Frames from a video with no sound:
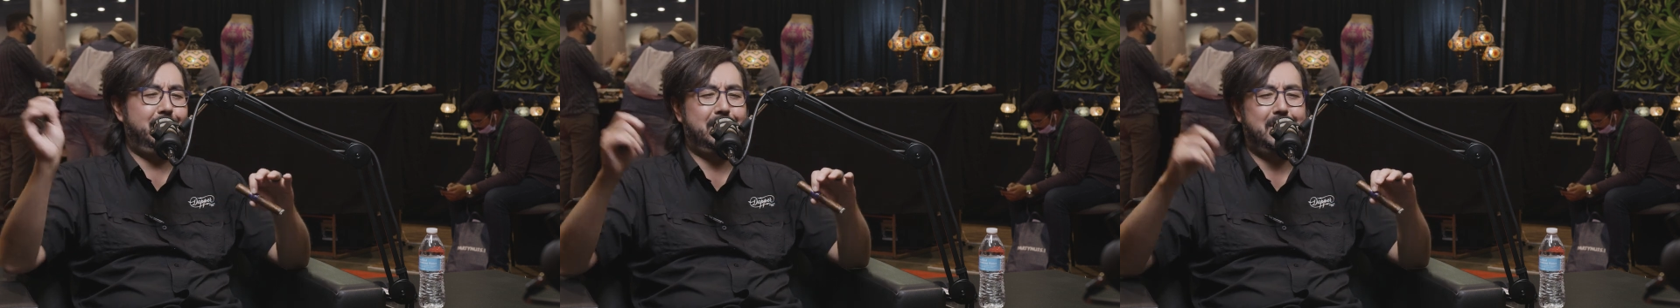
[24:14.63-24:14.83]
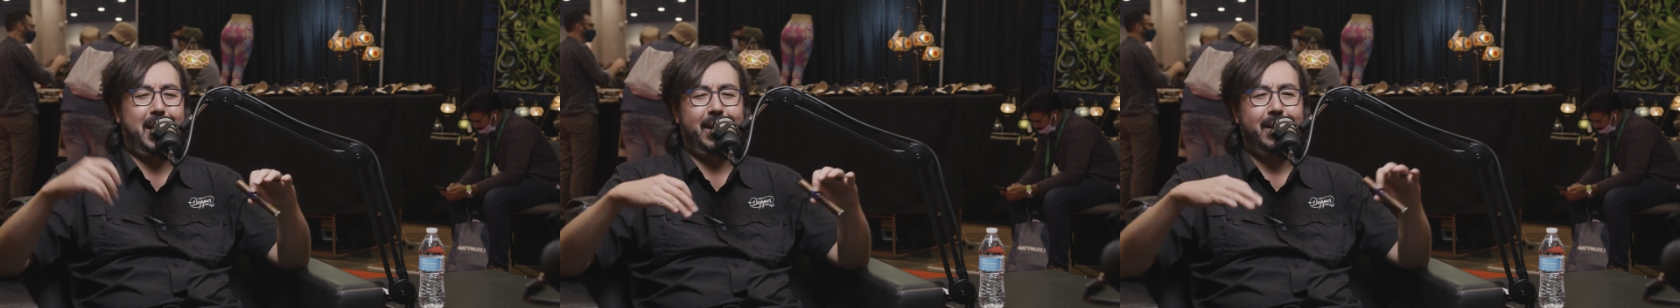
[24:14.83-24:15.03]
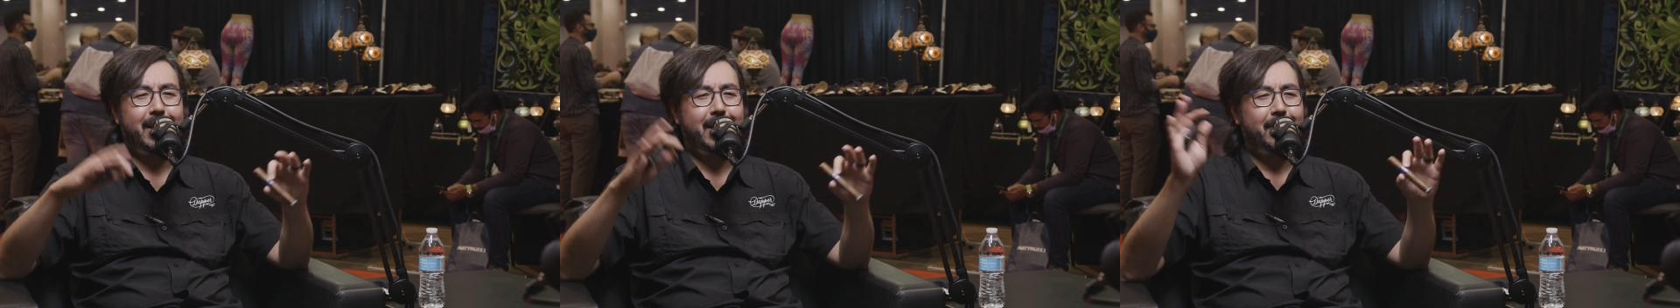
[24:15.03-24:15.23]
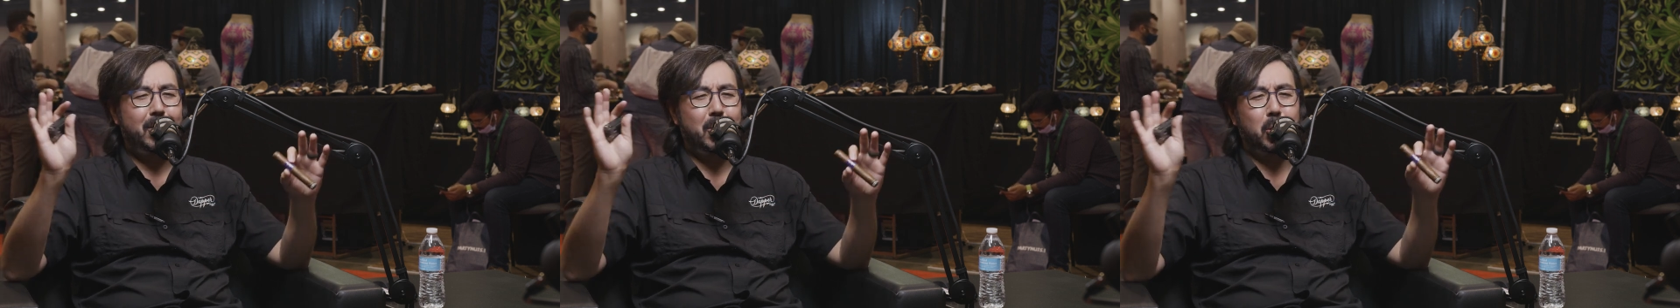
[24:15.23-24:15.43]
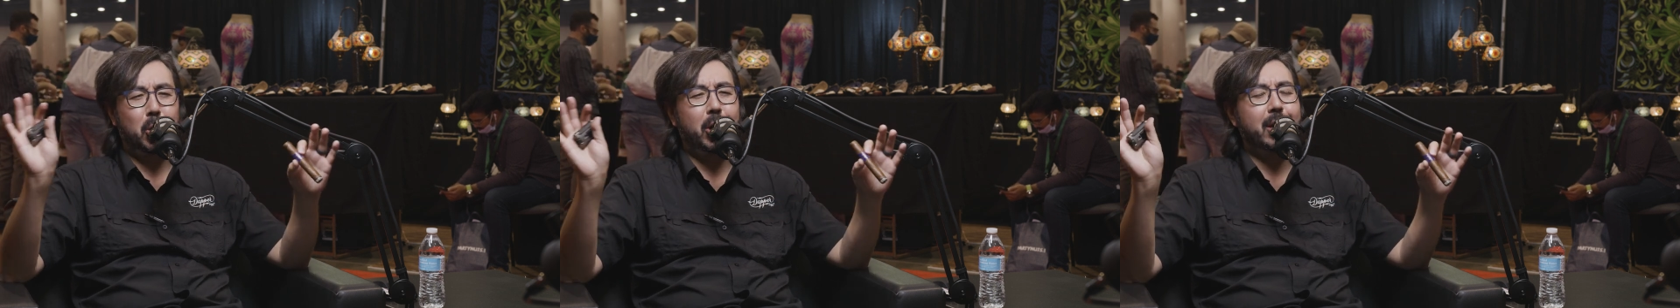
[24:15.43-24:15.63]
It's like,
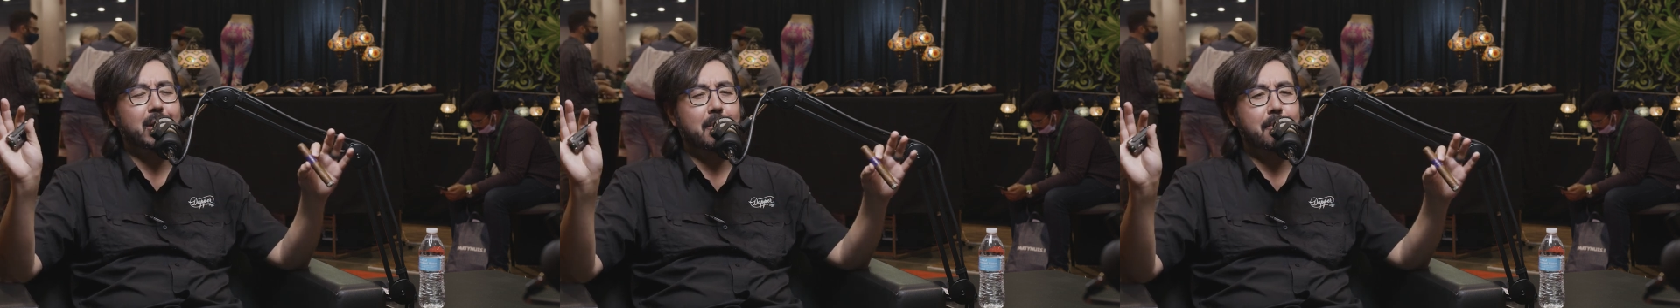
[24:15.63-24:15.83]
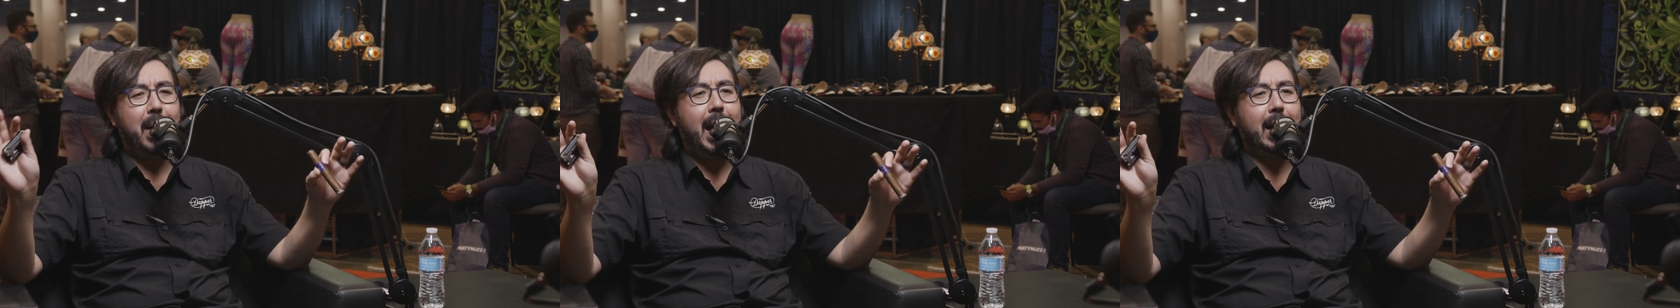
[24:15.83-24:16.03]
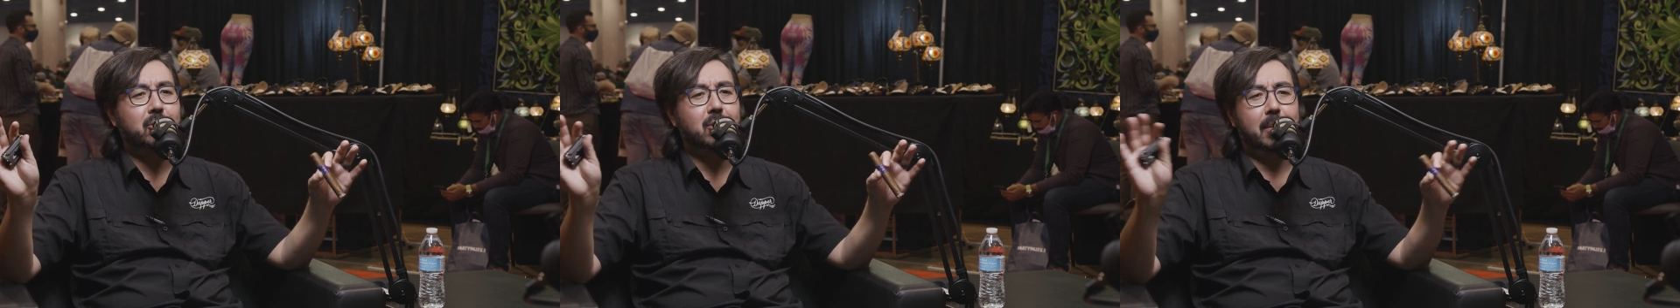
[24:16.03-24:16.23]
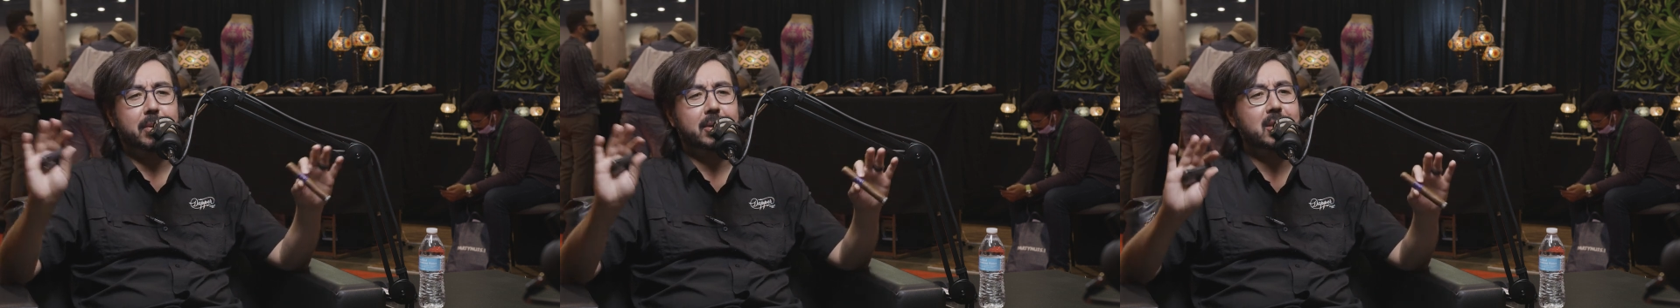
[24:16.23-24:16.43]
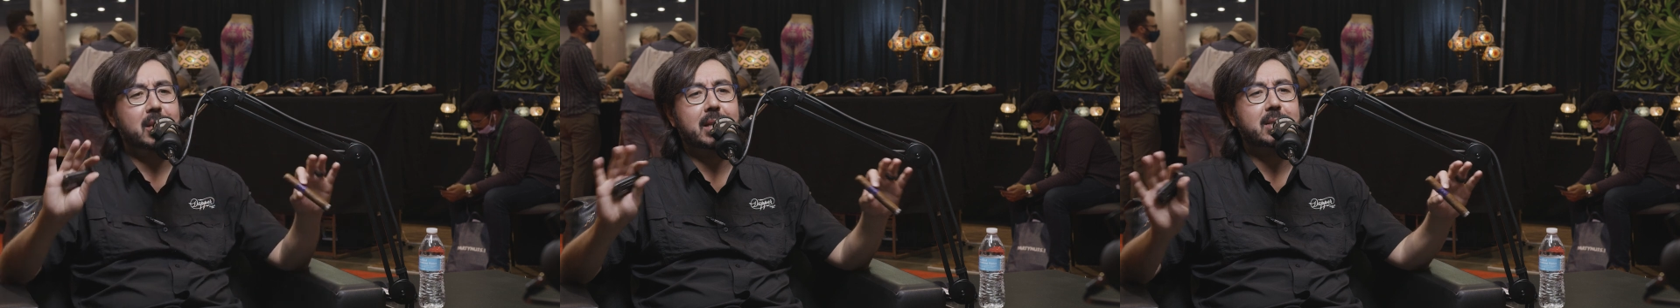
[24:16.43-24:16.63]
if you look at the backdrop,
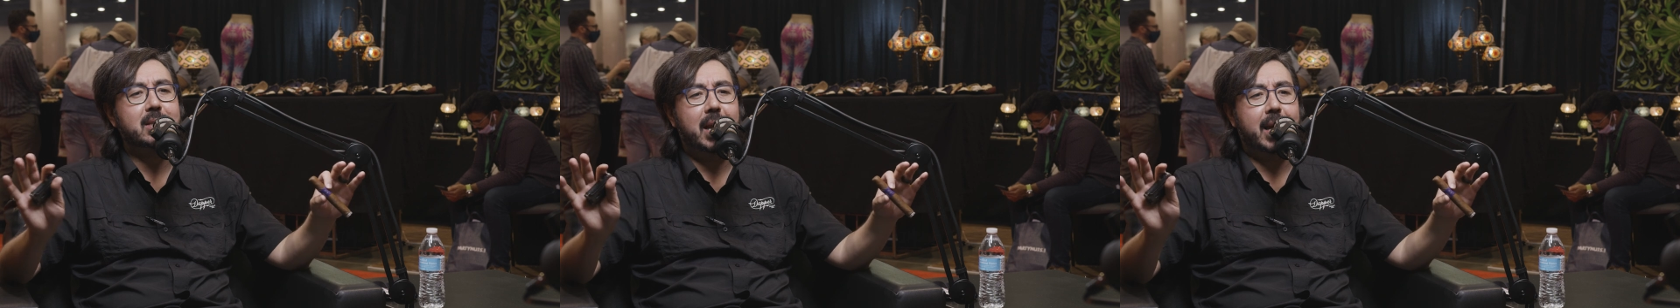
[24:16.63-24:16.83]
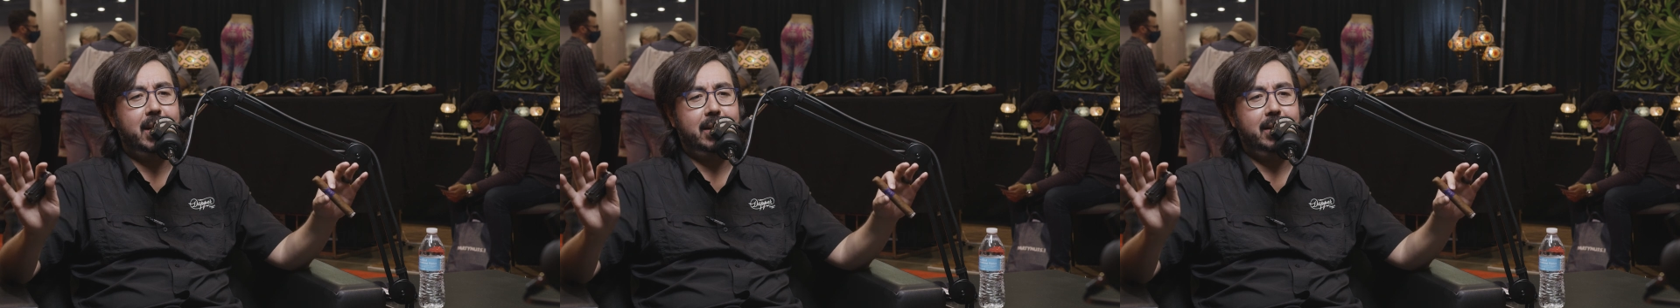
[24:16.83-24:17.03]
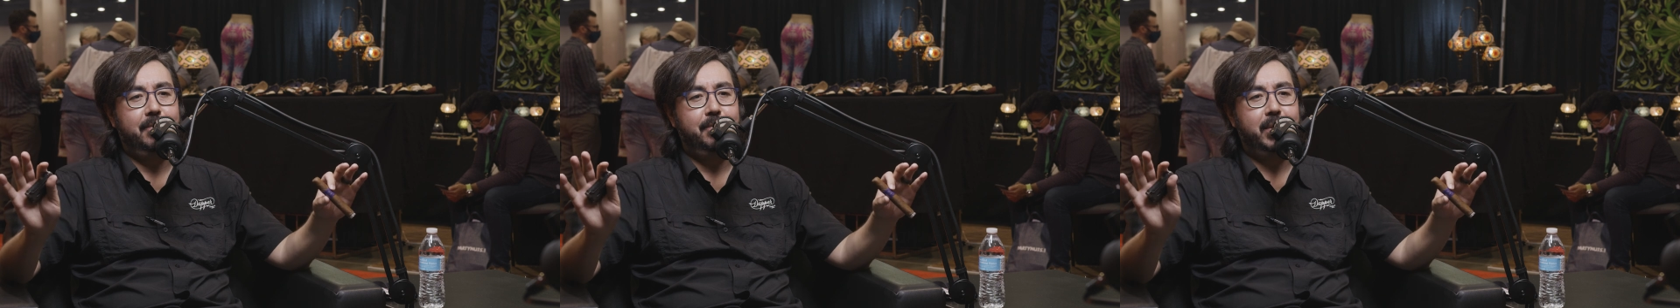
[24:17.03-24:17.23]
it's insanity.